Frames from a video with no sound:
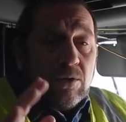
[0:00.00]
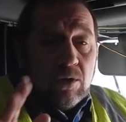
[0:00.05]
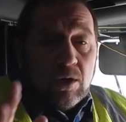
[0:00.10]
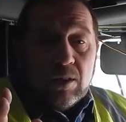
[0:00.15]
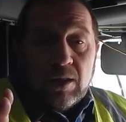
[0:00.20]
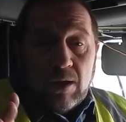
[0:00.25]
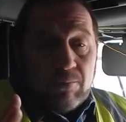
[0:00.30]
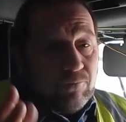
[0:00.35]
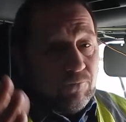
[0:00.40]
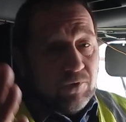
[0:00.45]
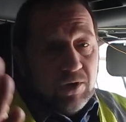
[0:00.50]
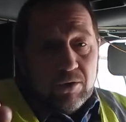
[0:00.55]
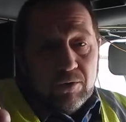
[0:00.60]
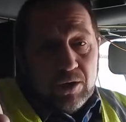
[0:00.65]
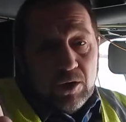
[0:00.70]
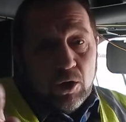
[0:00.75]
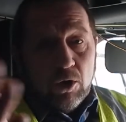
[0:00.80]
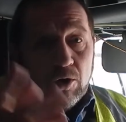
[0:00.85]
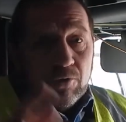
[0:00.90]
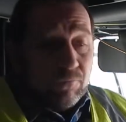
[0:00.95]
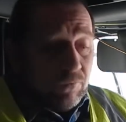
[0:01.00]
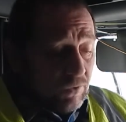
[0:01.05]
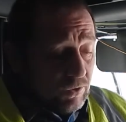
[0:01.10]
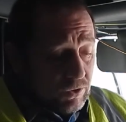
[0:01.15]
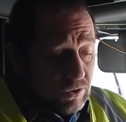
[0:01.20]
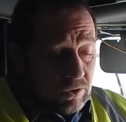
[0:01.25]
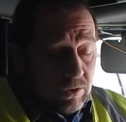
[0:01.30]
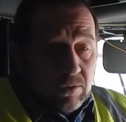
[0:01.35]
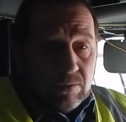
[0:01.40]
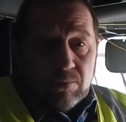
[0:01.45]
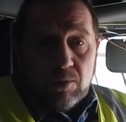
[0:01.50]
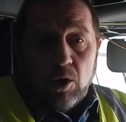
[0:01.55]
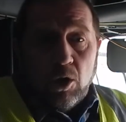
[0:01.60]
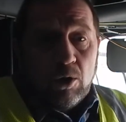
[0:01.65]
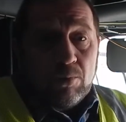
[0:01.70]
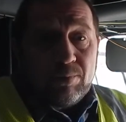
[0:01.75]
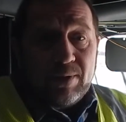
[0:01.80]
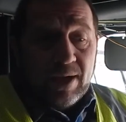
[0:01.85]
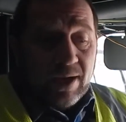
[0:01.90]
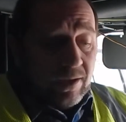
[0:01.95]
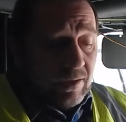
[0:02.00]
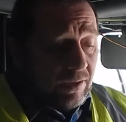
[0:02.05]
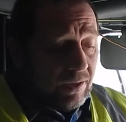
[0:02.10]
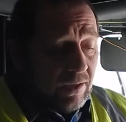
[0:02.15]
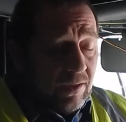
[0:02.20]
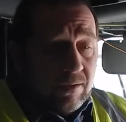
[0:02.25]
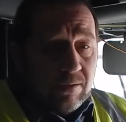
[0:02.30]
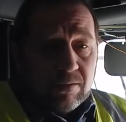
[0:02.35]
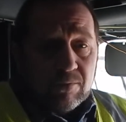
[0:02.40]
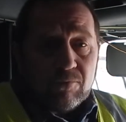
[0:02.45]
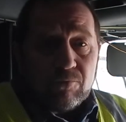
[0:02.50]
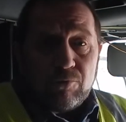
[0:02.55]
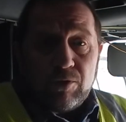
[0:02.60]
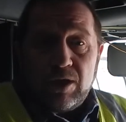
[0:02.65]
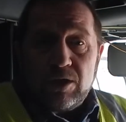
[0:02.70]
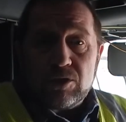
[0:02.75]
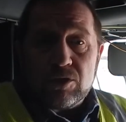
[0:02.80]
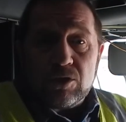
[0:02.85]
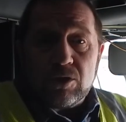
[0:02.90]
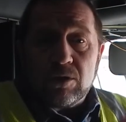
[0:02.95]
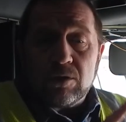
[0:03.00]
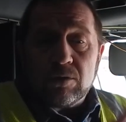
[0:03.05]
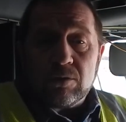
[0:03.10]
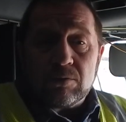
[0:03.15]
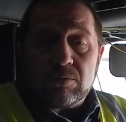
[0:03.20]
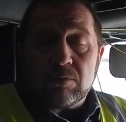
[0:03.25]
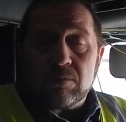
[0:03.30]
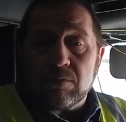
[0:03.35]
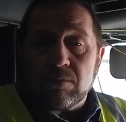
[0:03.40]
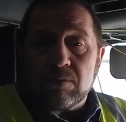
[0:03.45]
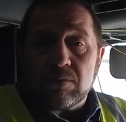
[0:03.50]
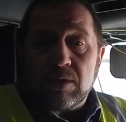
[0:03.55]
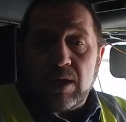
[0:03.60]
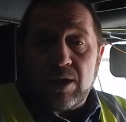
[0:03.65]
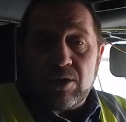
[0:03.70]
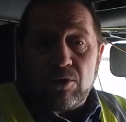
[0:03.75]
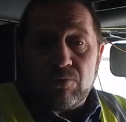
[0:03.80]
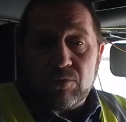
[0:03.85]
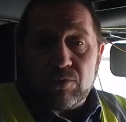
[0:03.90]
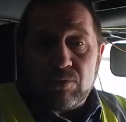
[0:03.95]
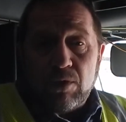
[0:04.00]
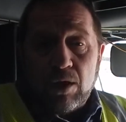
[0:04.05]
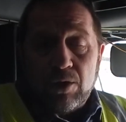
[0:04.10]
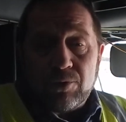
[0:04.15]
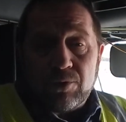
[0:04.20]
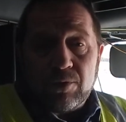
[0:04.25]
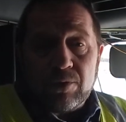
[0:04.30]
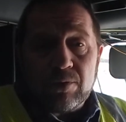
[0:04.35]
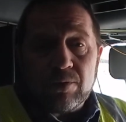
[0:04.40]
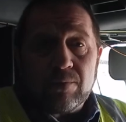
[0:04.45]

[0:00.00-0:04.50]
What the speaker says: Varia offers Home Daily, regional, and over the road.